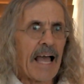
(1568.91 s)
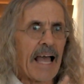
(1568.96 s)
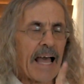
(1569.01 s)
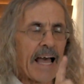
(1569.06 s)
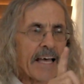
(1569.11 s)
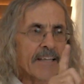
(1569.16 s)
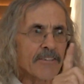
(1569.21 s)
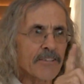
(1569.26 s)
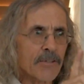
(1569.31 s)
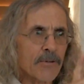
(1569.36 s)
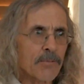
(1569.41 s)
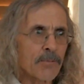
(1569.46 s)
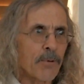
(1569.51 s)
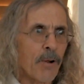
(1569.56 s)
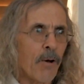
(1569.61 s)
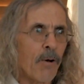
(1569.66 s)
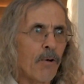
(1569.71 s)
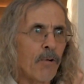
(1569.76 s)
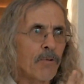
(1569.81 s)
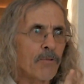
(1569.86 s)
has a
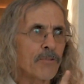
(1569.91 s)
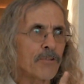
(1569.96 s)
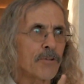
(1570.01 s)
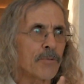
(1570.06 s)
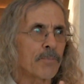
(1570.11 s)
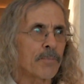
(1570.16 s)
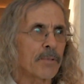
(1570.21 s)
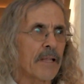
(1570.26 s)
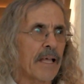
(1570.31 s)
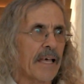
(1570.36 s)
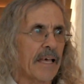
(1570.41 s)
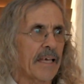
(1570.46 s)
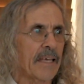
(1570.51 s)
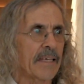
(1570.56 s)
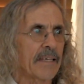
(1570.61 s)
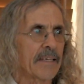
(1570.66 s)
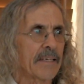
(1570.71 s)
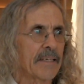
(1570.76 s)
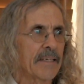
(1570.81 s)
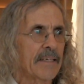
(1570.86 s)
role to
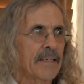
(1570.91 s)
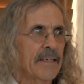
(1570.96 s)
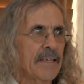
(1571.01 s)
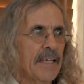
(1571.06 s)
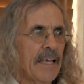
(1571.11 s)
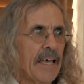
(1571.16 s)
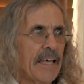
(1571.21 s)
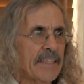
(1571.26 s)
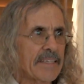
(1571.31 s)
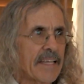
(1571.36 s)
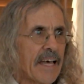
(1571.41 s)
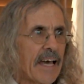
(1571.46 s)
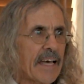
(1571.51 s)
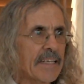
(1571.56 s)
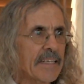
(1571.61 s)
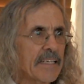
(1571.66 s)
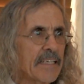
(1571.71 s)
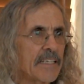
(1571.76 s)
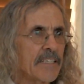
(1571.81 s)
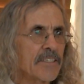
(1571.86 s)
play, and
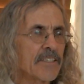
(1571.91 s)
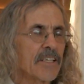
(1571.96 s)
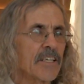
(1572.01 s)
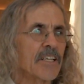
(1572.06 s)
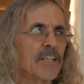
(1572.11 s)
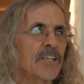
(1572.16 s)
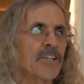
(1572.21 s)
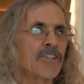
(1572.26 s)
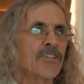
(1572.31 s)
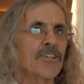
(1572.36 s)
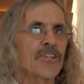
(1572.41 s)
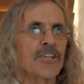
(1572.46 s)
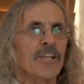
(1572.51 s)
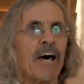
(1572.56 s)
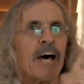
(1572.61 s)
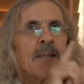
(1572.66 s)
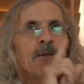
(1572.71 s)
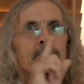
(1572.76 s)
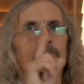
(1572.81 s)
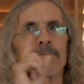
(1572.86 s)
that is to
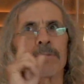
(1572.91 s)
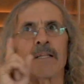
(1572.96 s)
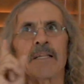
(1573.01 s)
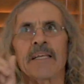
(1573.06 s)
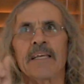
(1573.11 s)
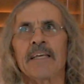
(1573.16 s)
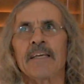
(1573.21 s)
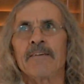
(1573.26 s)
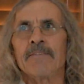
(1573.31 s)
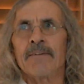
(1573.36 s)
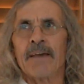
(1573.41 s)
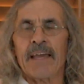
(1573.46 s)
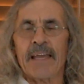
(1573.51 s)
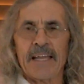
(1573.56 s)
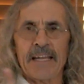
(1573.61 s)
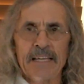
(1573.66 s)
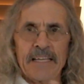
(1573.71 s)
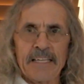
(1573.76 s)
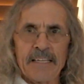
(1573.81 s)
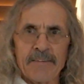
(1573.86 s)
not believe
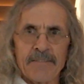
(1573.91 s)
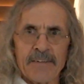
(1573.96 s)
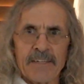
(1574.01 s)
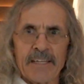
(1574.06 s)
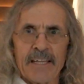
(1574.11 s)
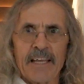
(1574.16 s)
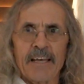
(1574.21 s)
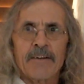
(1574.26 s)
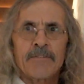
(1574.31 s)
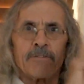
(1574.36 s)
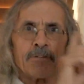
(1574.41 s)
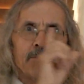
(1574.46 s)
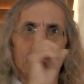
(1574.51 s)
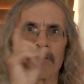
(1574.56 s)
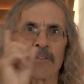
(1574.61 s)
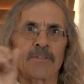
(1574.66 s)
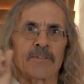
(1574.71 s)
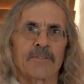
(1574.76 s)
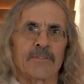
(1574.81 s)
any of it ever,